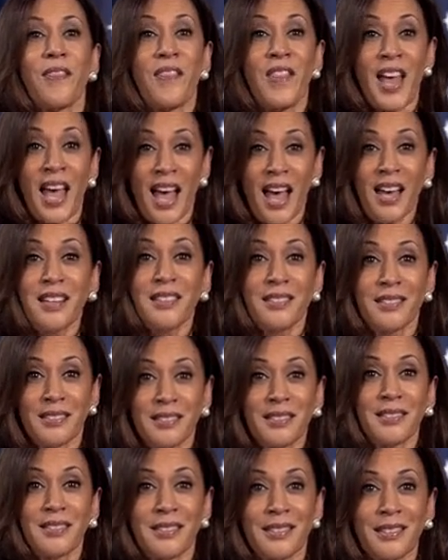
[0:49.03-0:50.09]
That
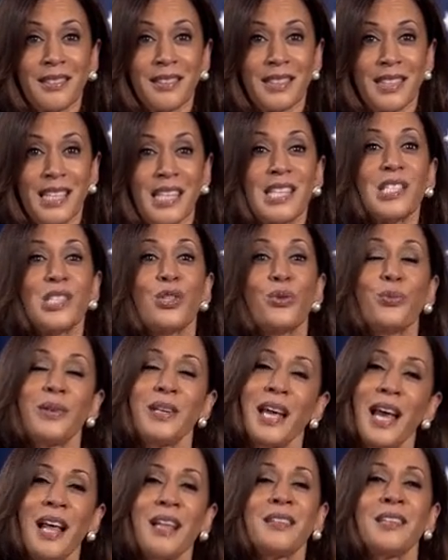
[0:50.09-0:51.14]
is the
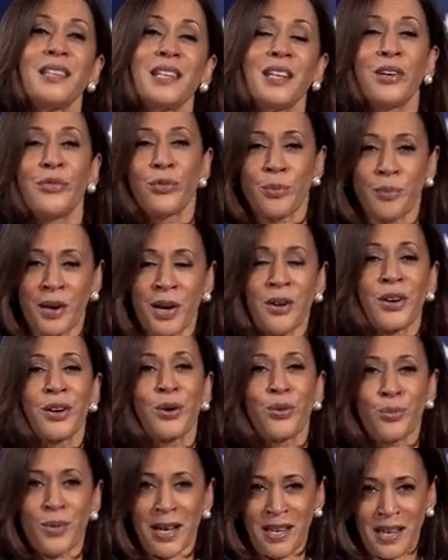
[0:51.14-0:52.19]
reality of
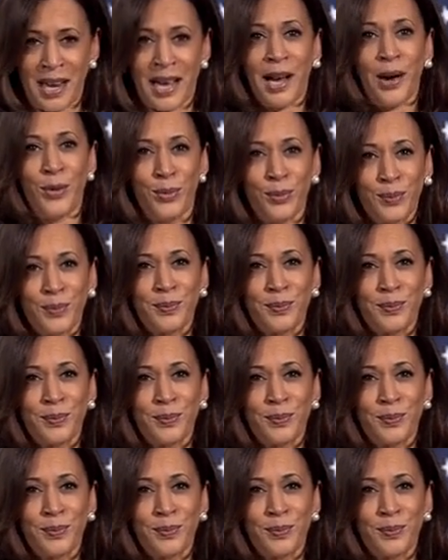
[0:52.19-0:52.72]
America right now.